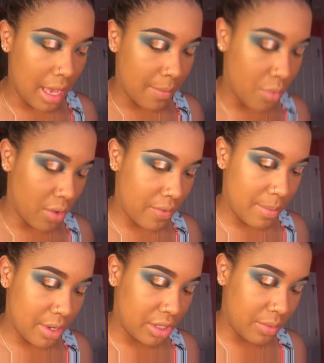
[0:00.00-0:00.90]

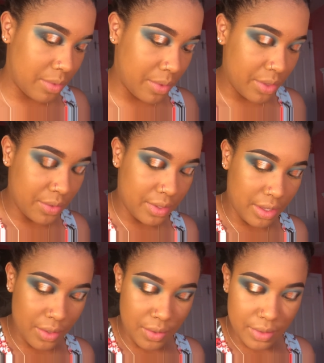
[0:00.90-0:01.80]
Morphe brush that we were
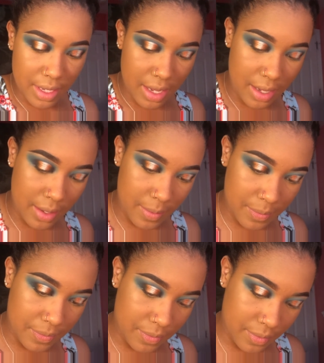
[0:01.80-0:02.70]
using the whole
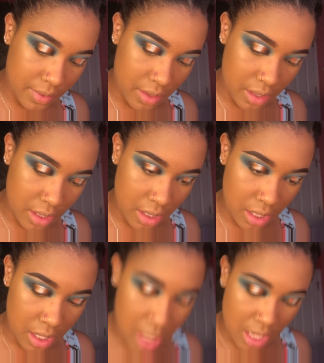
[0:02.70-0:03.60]
time.
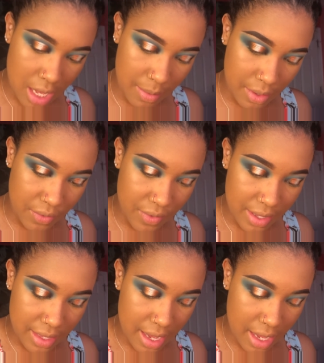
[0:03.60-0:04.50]
I'm gonna
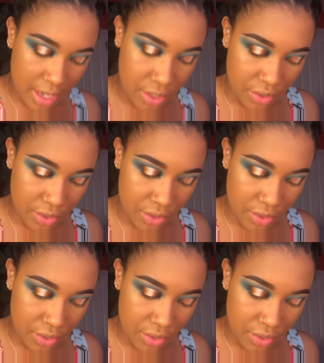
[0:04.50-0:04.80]
run that